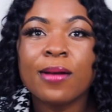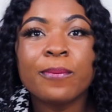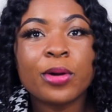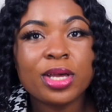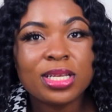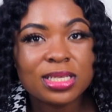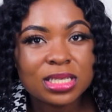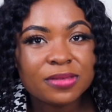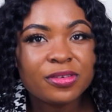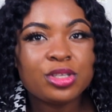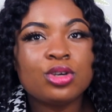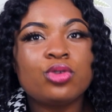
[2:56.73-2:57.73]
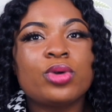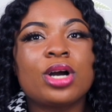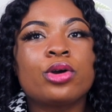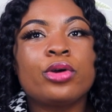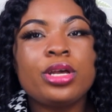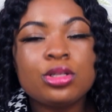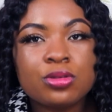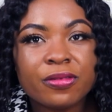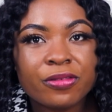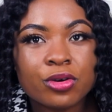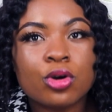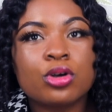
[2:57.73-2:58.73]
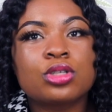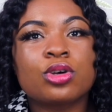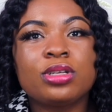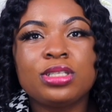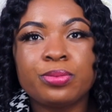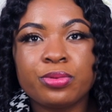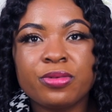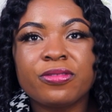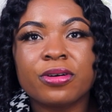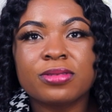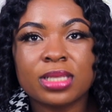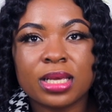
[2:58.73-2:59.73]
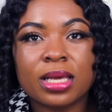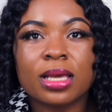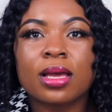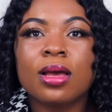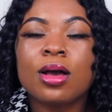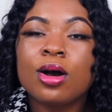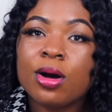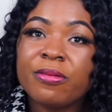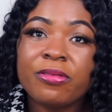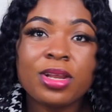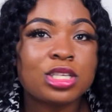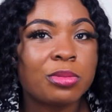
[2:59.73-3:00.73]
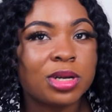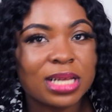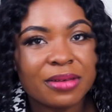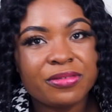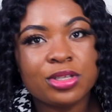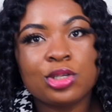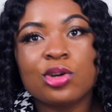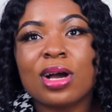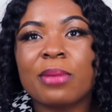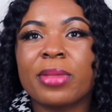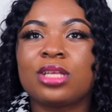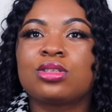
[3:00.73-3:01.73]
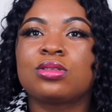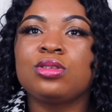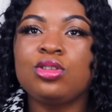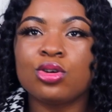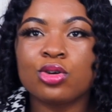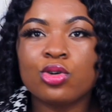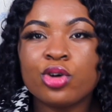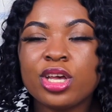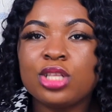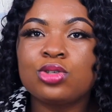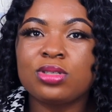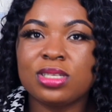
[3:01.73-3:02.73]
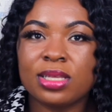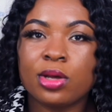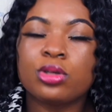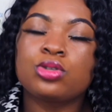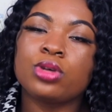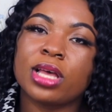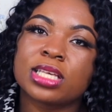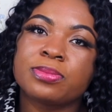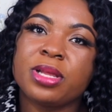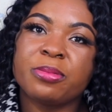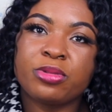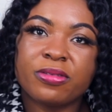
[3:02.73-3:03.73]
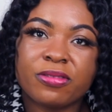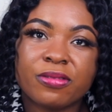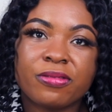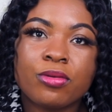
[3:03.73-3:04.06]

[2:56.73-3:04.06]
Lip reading: But in this video, we are going to focus on the proof of stake. Hopefully some other video I might go into details to explain proof of